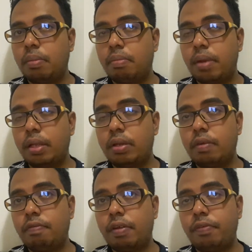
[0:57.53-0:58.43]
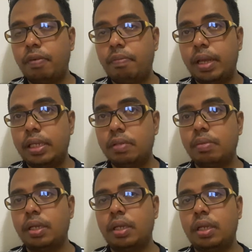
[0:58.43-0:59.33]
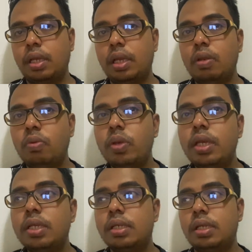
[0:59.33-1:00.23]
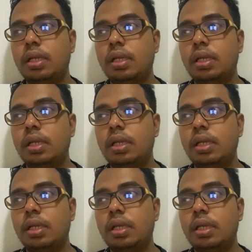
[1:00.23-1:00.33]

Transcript: mitral valve replacement, in which